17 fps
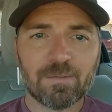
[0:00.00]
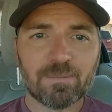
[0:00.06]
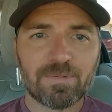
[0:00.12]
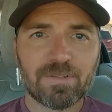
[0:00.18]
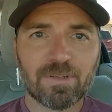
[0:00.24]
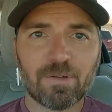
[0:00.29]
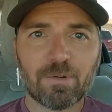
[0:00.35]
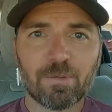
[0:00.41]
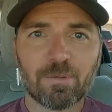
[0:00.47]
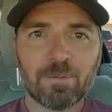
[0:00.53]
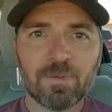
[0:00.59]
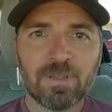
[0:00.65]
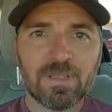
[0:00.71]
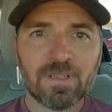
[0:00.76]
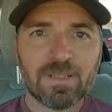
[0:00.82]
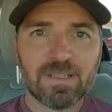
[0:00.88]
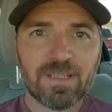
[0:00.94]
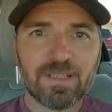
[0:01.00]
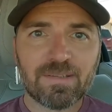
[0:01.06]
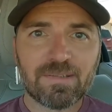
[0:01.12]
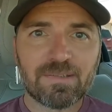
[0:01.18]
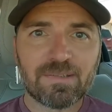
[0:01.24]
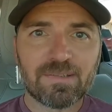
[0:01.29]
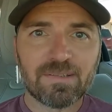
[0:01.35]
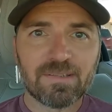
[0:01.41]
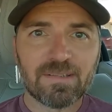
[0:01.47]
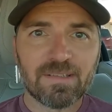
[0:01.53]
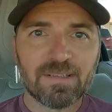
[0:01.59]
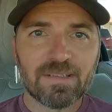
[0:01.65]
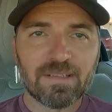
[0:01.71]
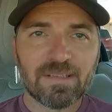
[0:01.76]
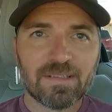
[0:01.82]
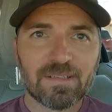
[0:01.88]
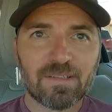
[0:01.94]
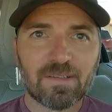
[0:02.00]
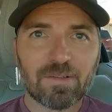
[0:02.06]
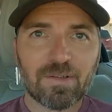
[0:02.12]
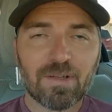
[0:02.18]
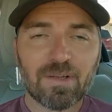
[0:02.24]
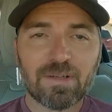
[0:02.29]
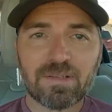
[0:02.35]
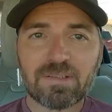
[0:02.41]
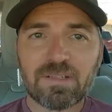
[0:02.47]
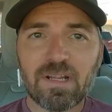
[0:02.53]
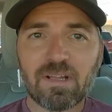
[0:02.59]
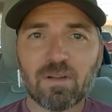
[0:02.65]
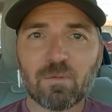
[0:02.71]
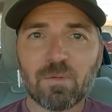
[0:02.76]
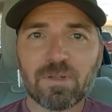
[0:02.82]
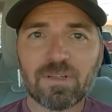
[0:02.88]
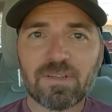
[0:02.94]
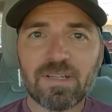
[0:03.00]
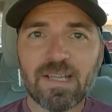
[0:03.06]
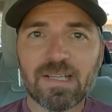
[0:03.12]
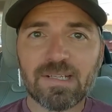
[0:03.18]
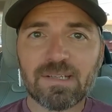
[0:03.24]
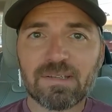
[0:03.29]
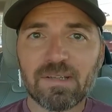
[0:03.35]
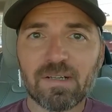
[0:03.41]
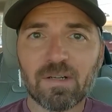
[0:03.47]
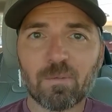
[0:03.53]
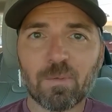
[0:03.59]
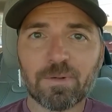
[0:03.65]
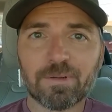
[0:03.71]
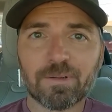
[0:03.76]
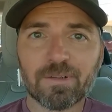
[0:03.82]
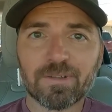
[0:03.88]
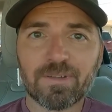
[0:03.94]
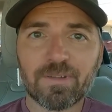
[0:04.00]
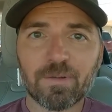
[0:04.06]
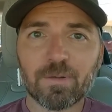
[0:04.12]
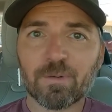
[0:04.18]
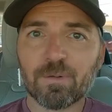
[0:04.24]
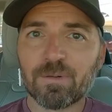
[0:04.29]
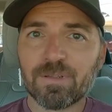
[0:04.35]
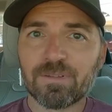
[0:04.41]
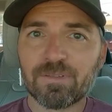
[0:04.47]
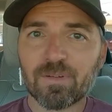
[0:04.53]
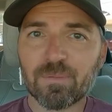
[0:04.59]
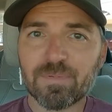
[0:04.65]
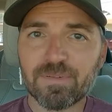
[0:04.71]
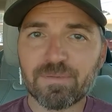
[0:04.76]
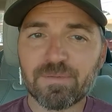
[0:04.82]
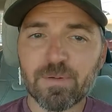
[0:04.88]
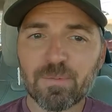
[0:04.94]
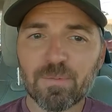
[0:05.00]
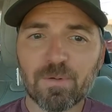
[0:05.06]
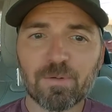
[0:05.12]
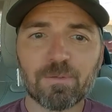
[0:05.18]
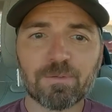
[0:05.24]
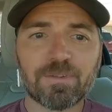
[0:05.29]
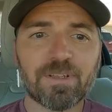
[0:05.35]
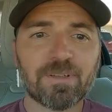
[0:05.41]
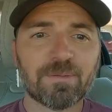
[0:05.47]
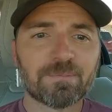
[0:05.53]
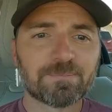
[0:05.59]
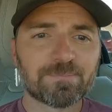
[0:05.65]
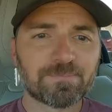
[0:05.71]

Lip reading: So it's on a scale of 1 to 10, it's like a 1 or a 2 in terms of difficulty.